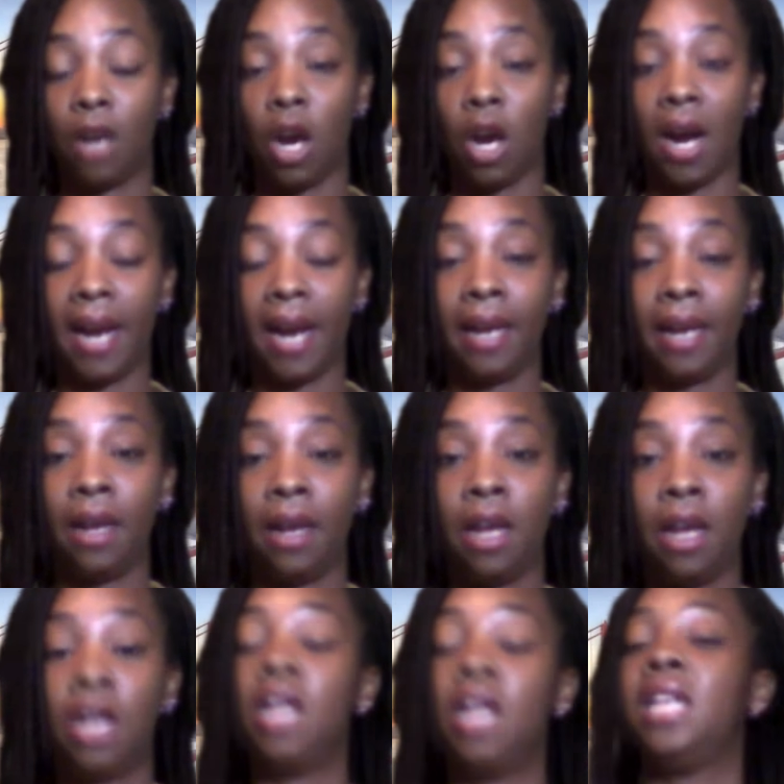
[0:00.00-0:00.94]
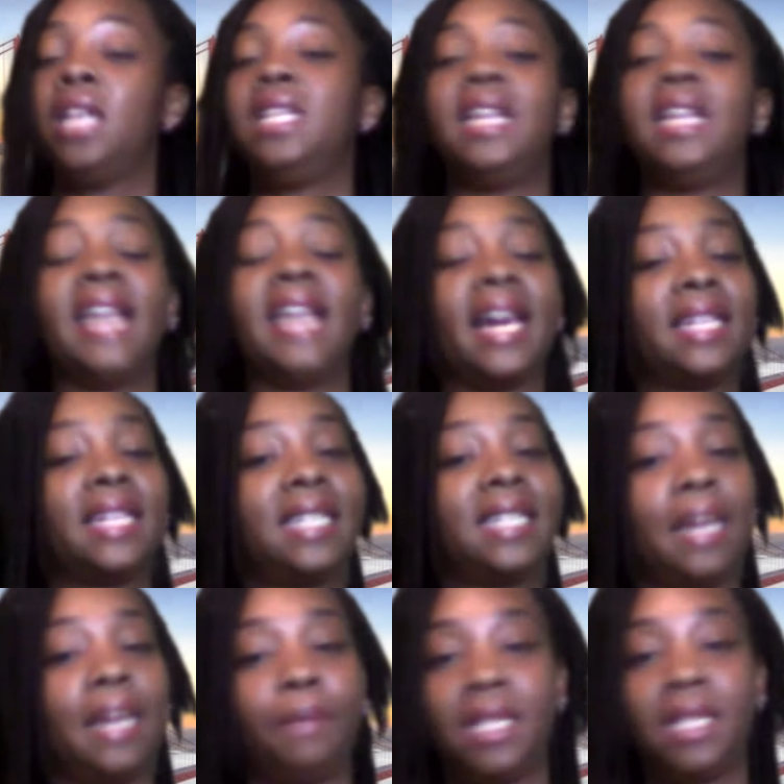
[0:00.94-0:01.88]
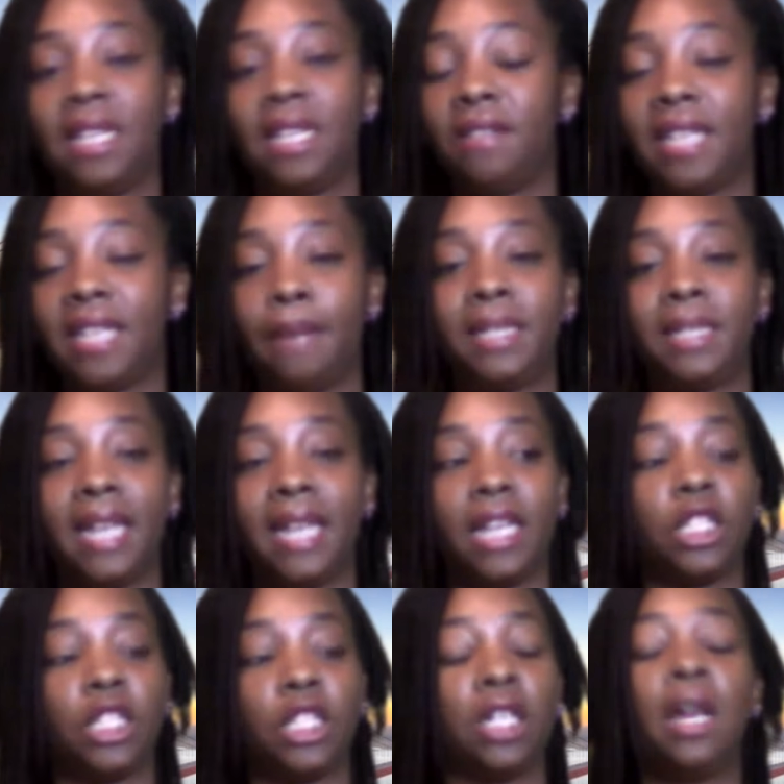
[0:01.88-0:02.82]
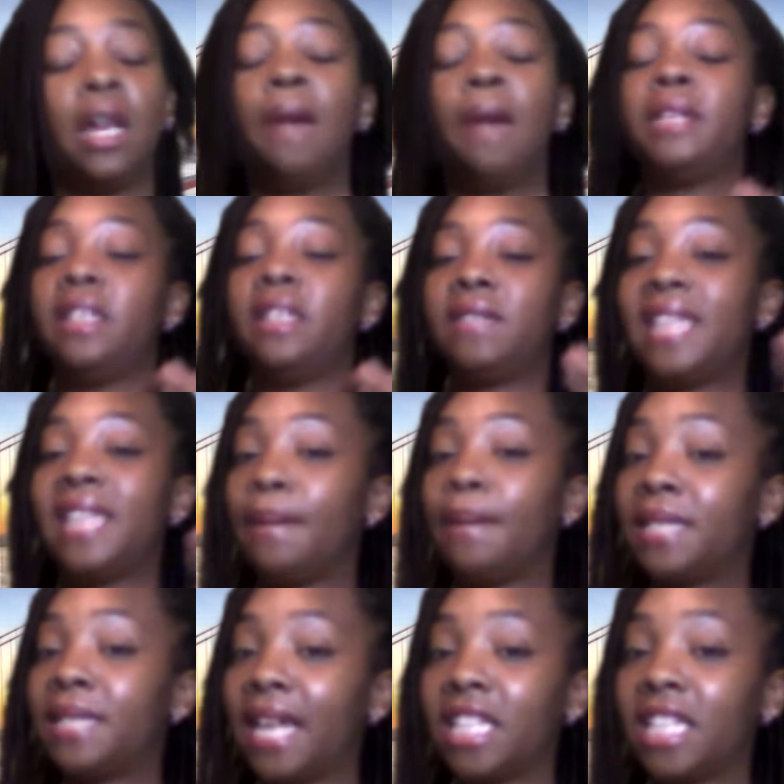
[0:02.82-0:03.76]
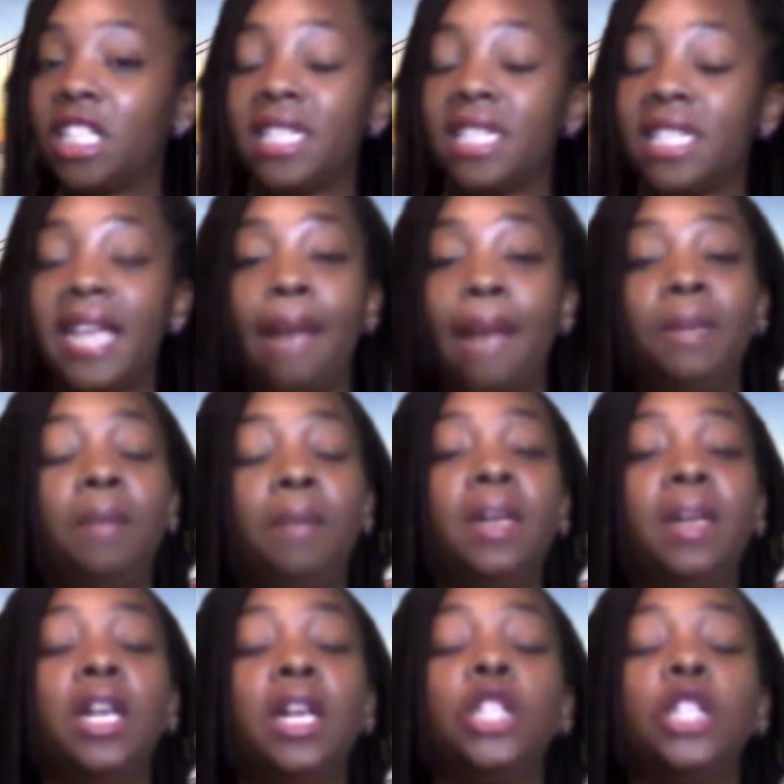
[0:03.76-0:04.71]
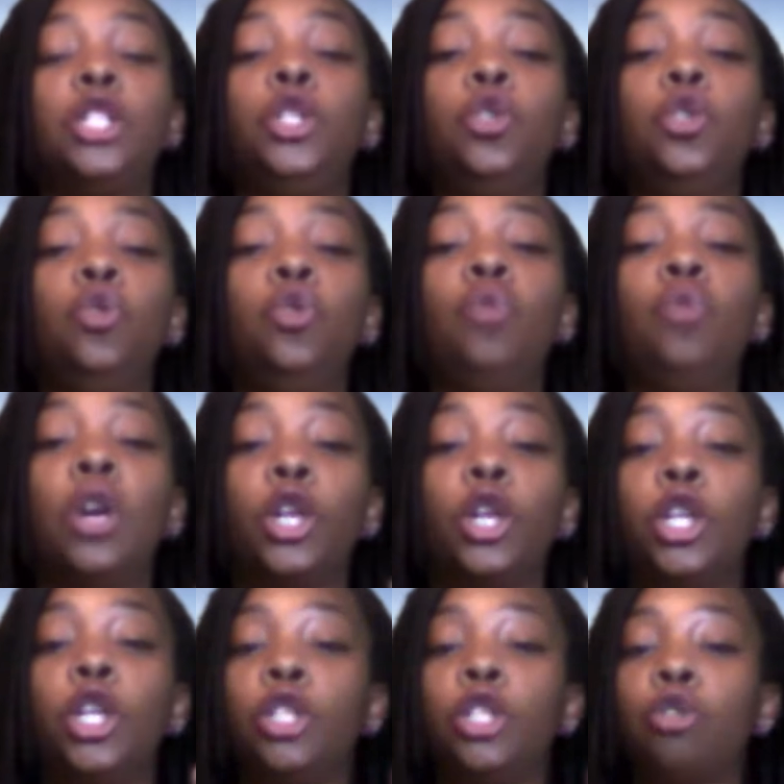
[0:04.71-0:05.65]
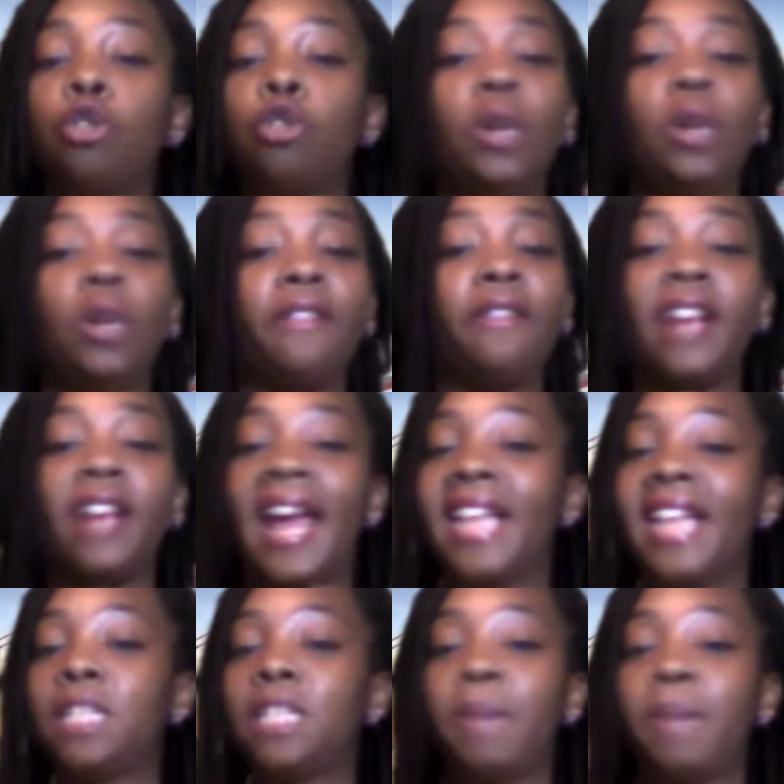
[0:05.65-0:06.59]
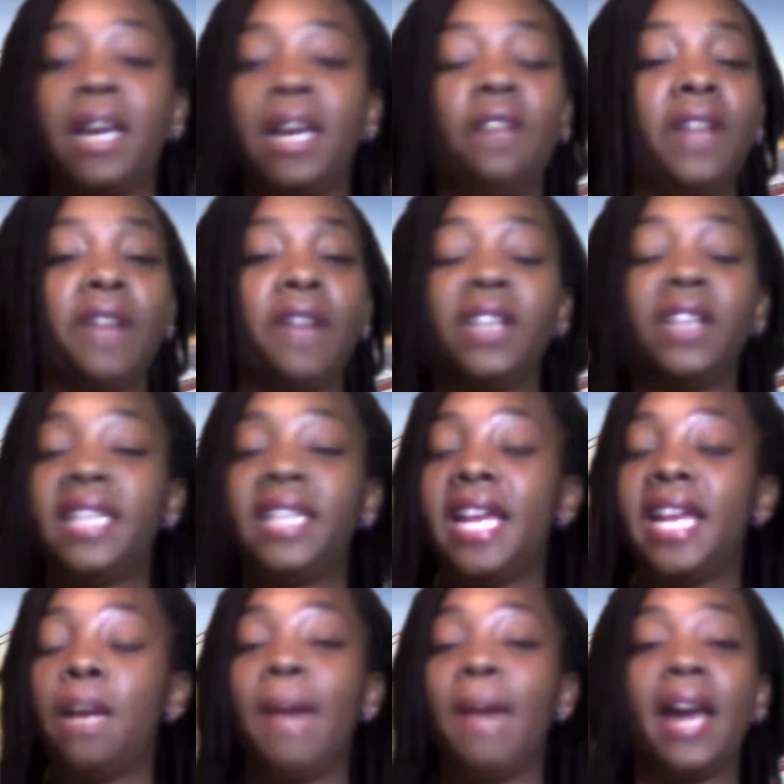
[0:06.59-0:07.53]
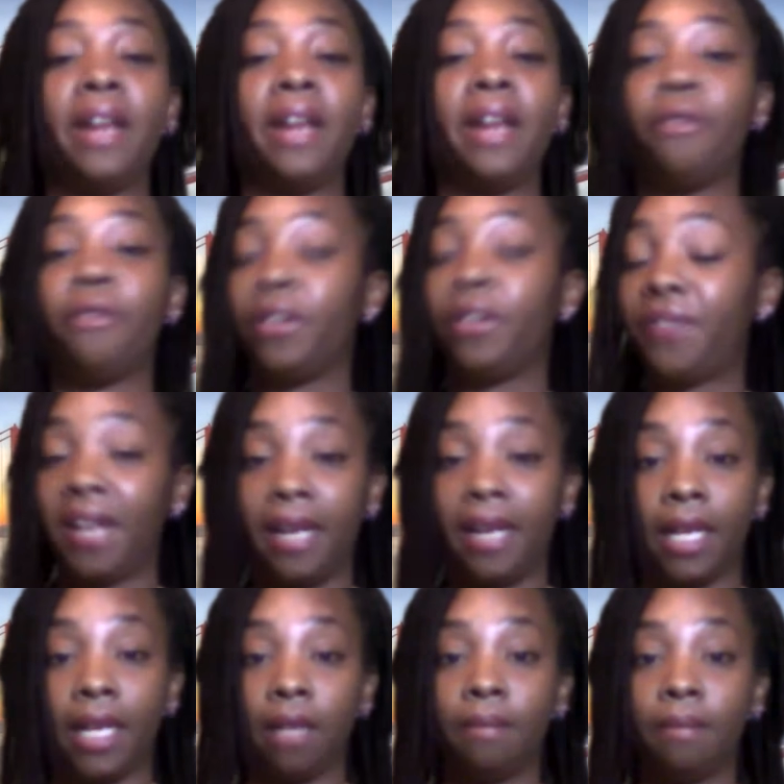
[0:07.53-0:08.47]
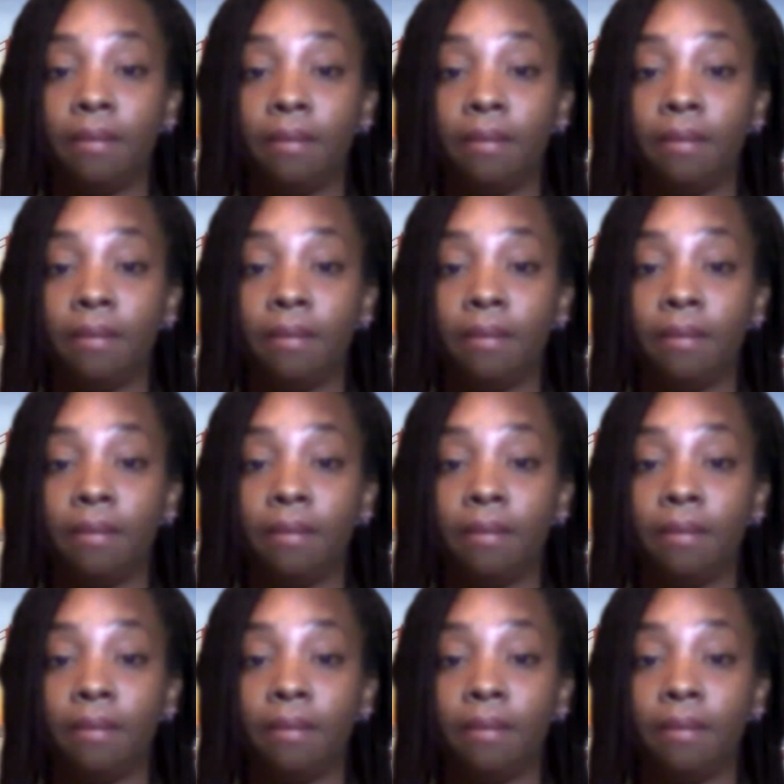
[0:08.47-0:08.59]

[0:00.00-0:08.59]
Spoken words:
All right. You got to stop the self sabotaging. Self sabotaging is happening because you want to control every aspect of everything about everything.